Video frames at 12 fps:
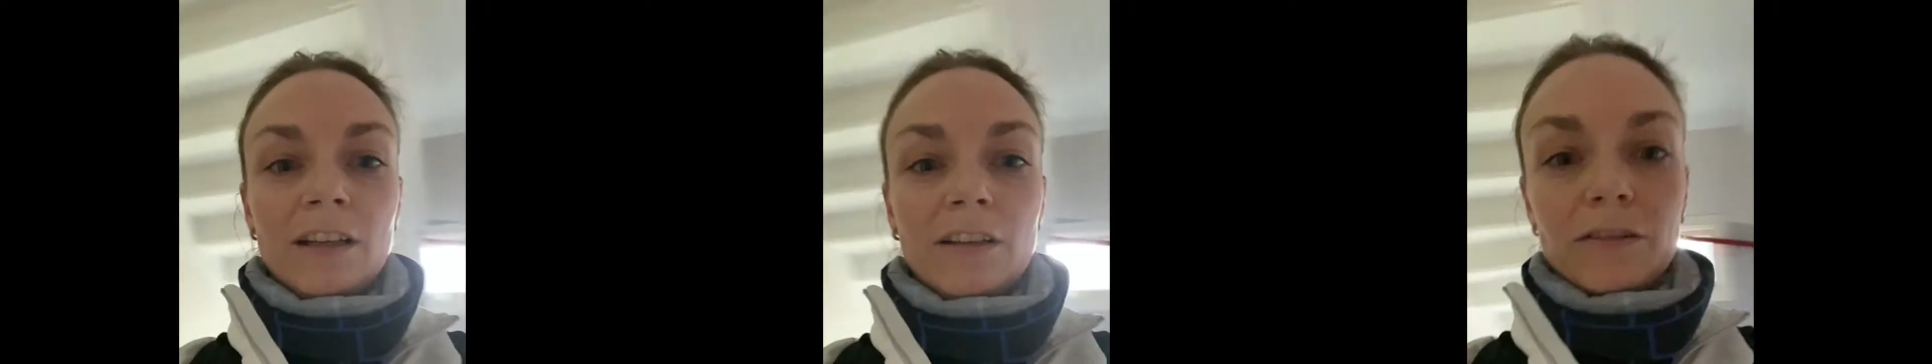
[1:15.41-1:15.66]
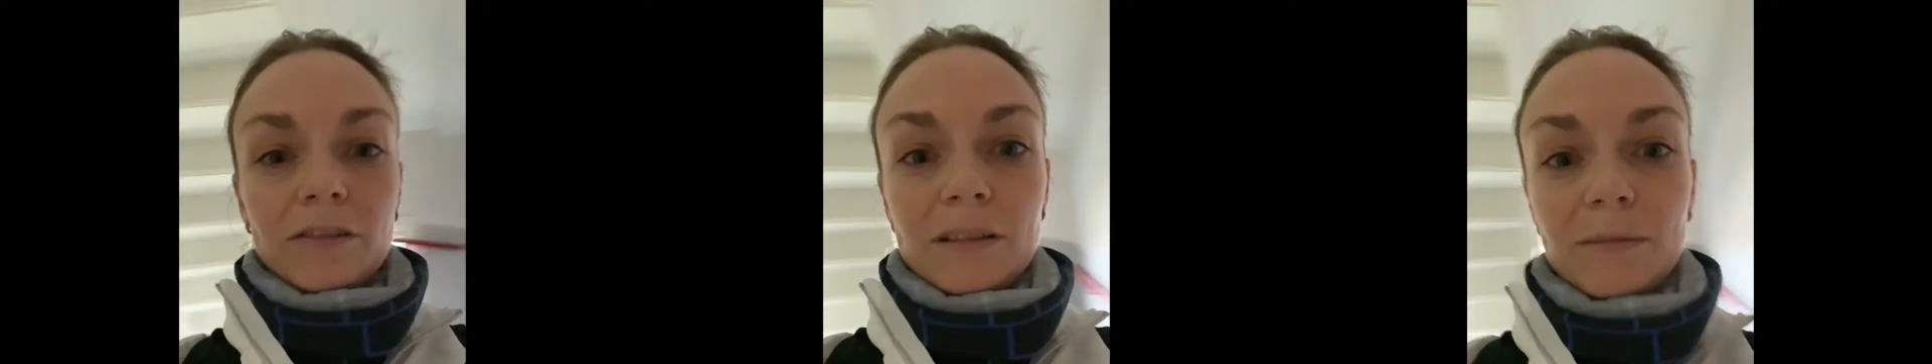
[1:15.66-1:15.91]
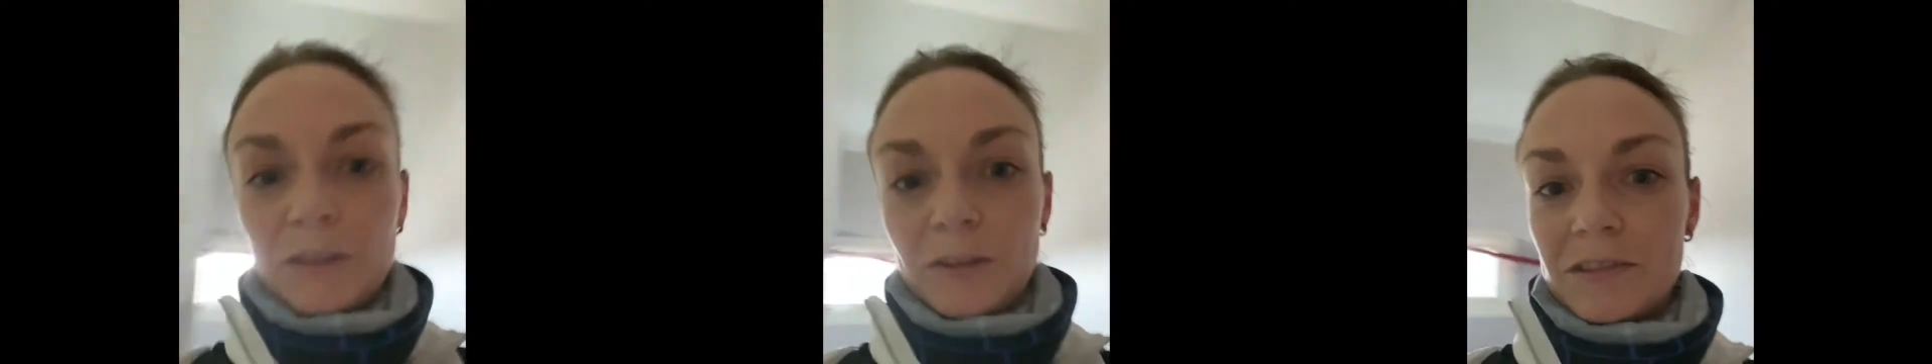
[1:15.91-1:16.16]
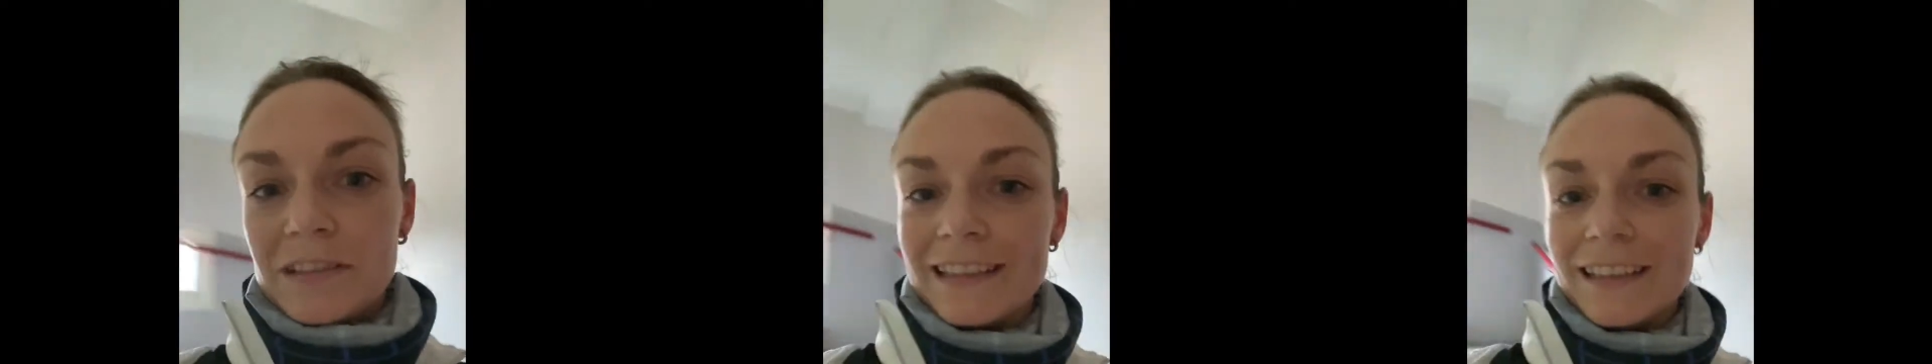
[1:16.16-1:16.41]
40
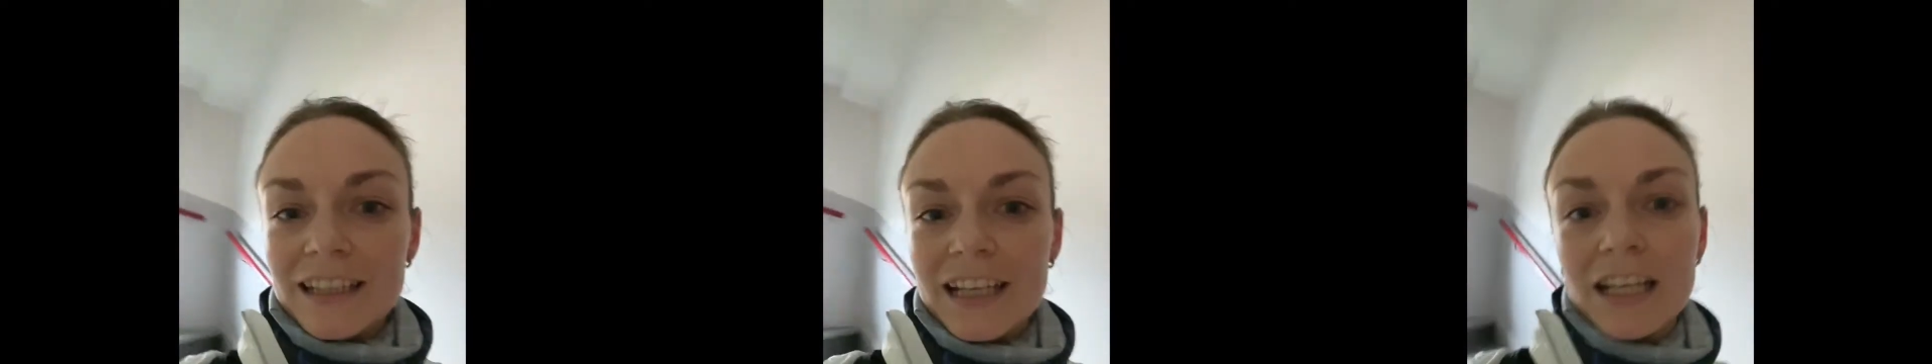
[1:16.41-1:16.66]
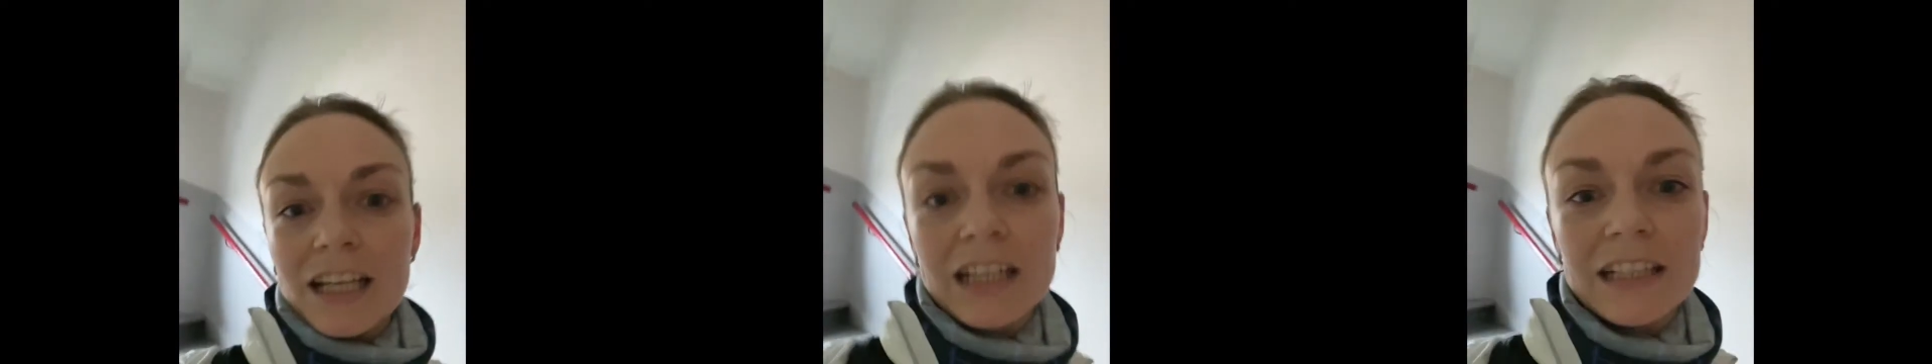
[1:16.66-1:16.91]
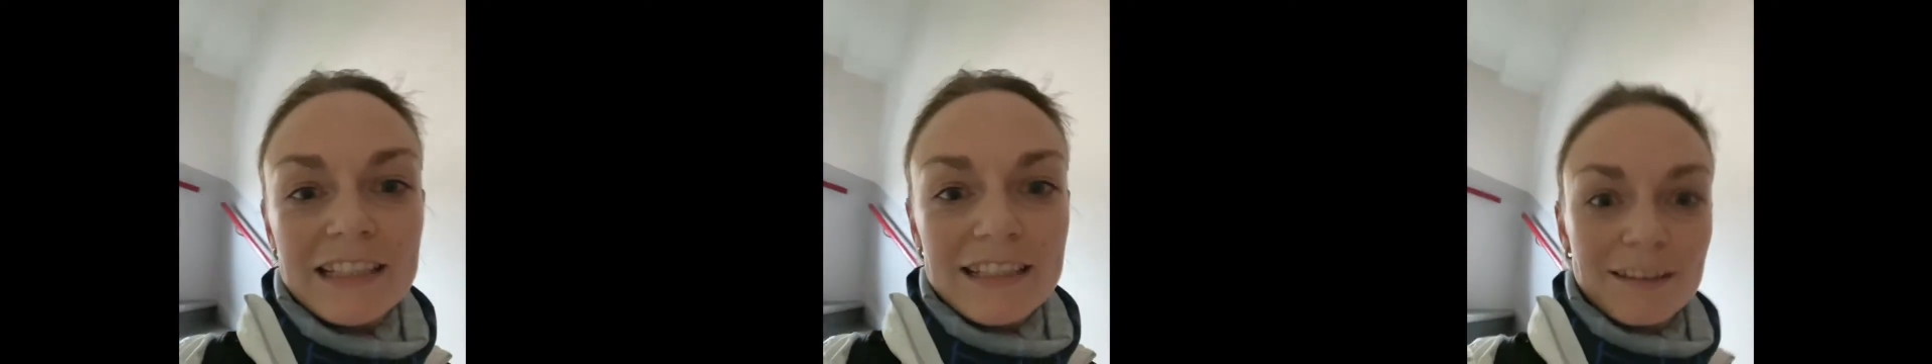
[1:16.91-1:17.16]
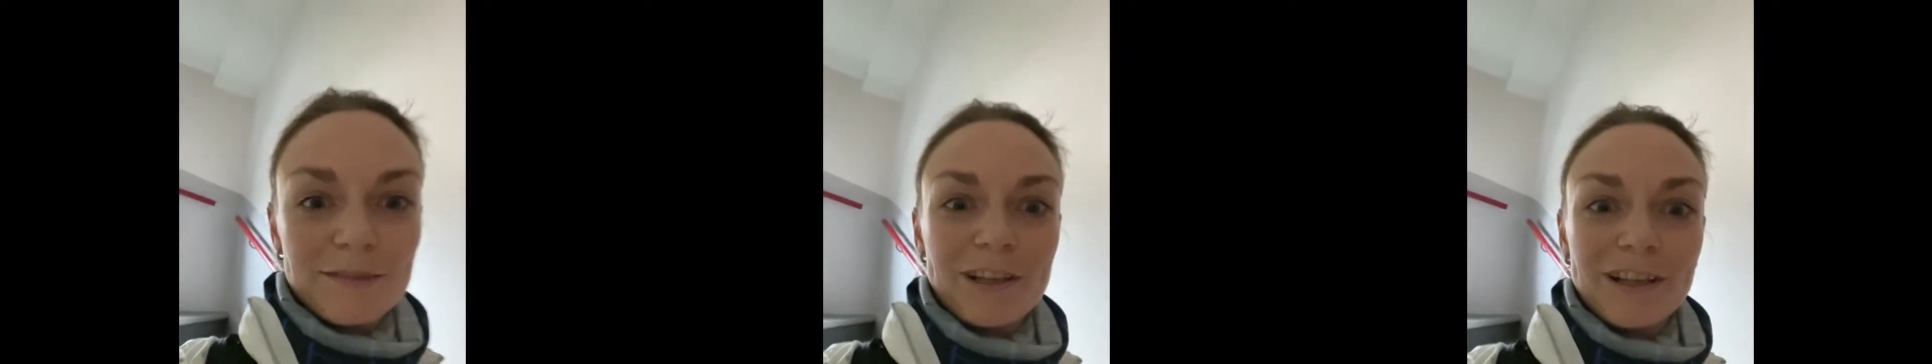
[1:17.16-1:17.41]
minutes in,
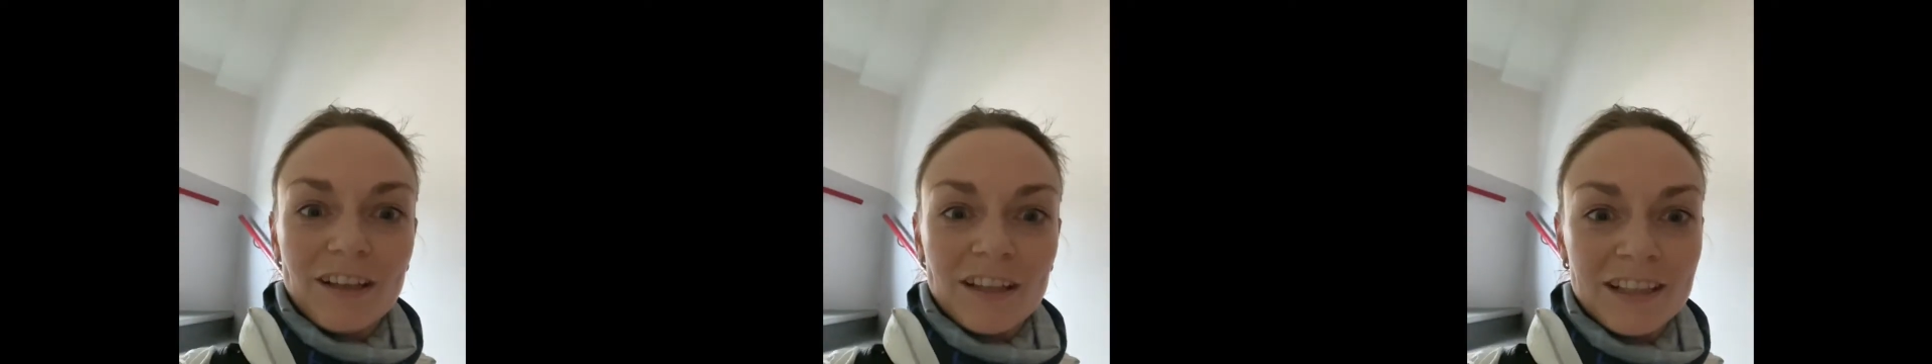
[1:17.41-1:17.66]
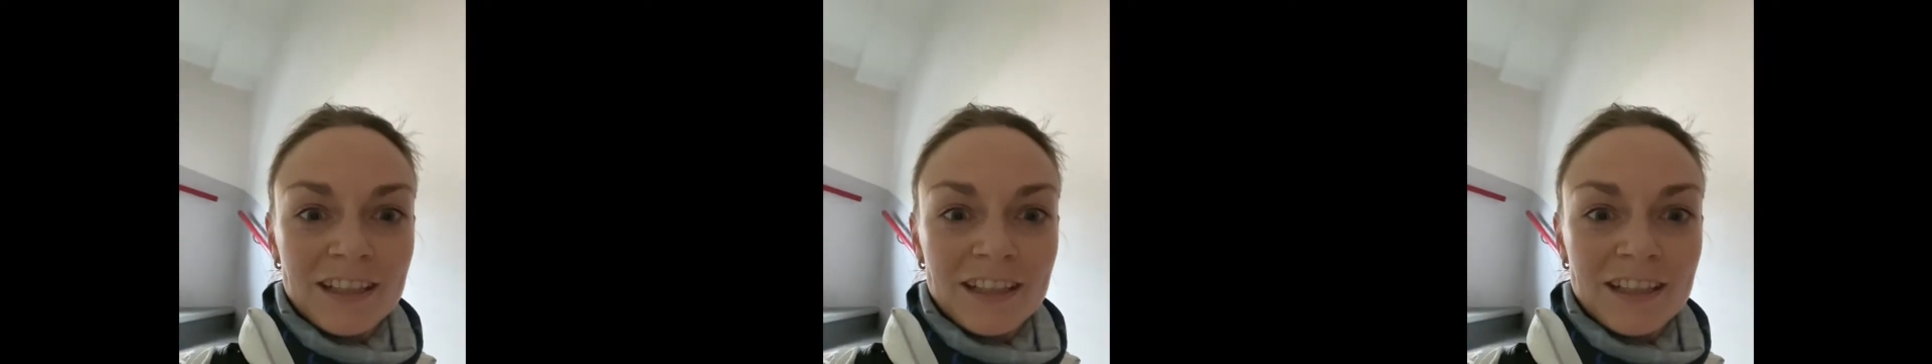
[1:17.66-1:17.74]
easy run.